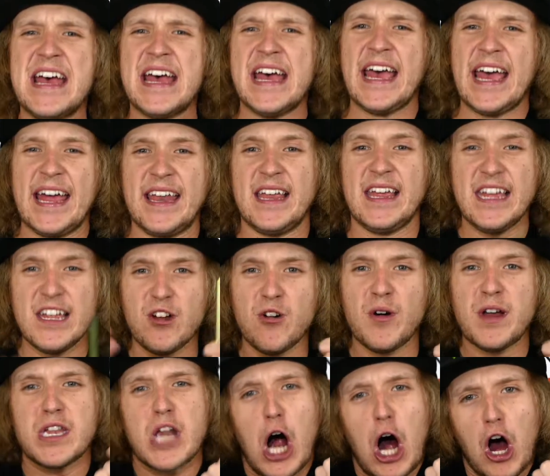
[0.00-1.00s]
And, you
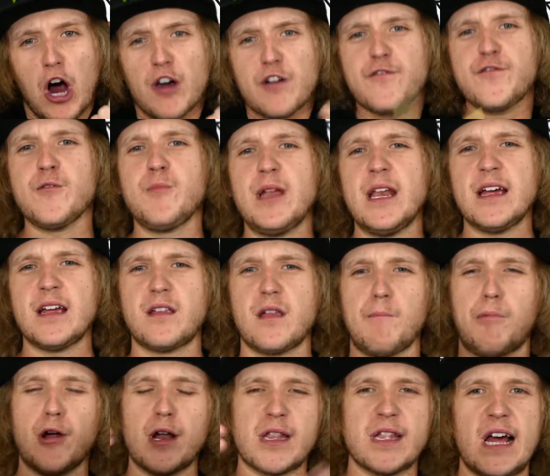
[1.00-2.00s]
know, it's hard for me to
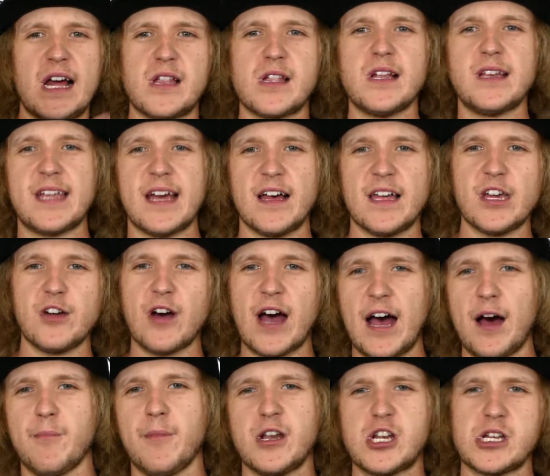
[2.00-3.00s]
precisely tell you
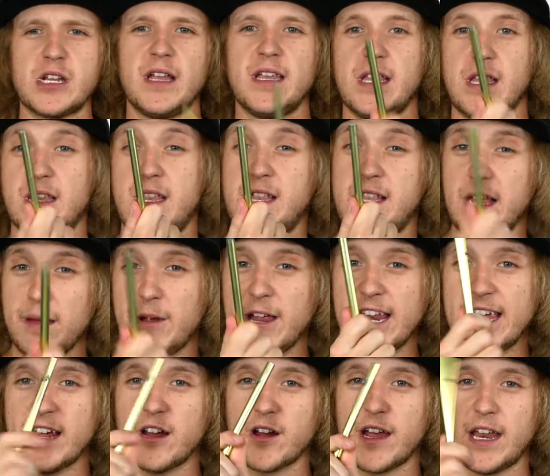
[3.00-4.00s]
how much
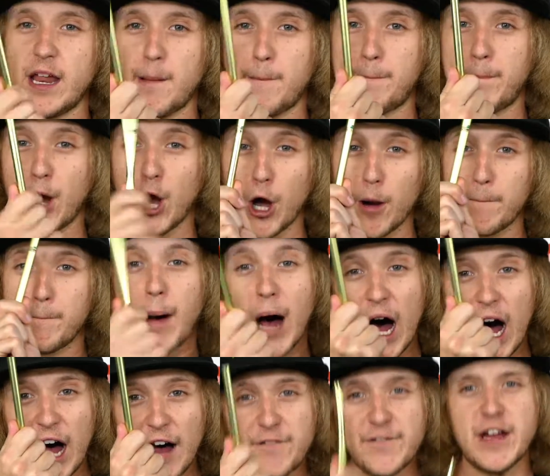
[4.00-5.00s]
CBD you're getting per
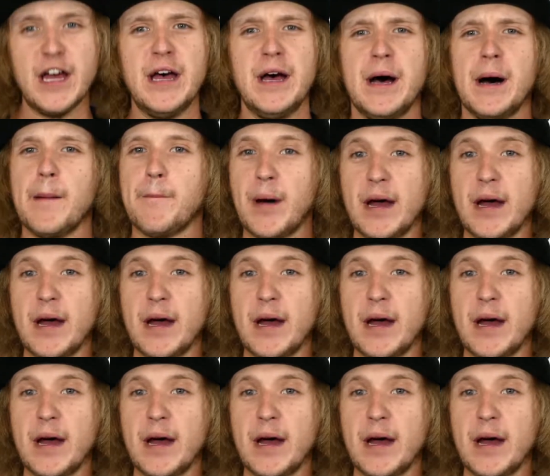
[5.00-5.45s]
puff,